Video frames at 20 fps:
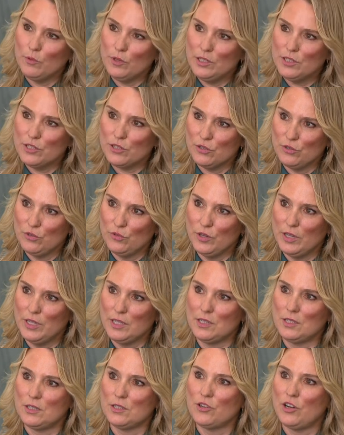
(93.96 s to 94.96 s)
will do
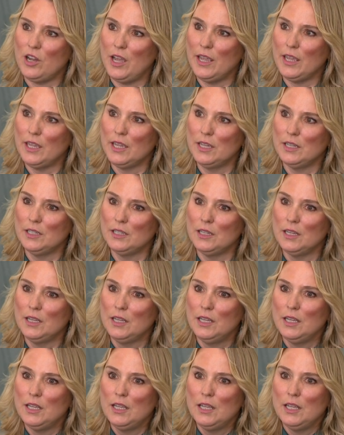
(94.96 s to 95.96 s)
is try and
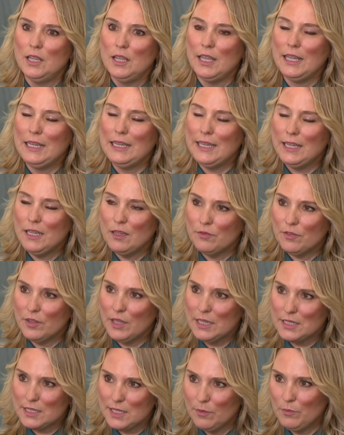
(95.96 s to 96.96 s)

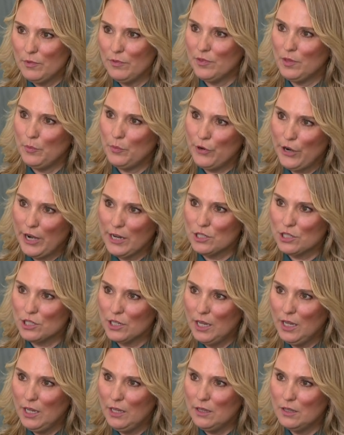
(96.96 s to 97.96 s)
alleviate some of the
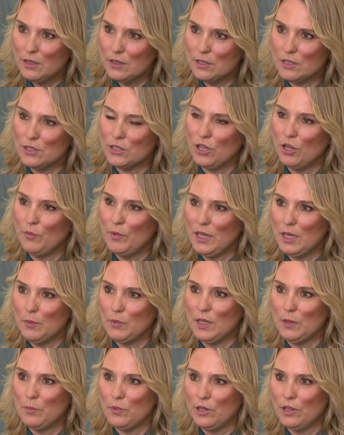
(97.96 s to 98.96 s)
pressure that so many
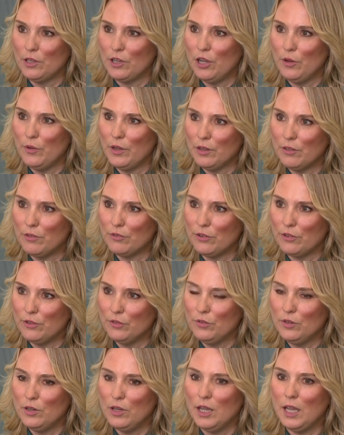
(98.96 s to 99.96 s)
people are going
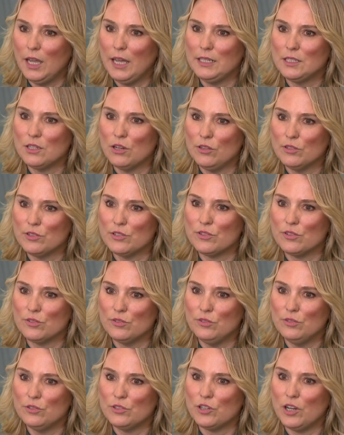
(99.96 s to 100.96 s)
through, and
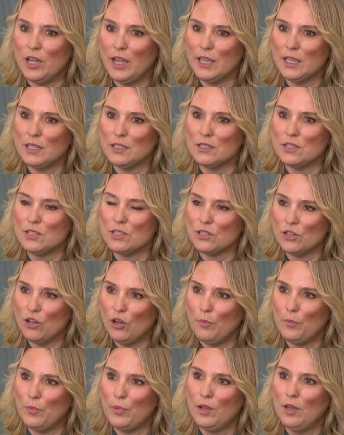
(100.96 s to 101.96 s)
also try and
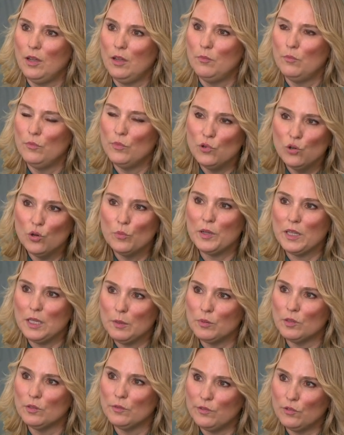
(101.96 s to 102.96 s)
stop more
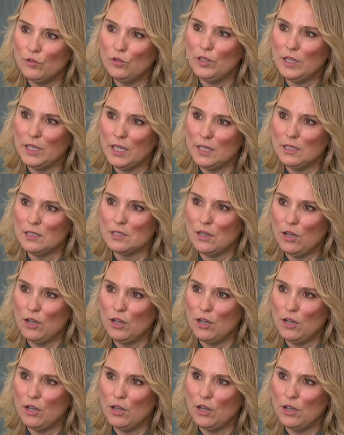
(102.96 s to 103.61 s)
people falling into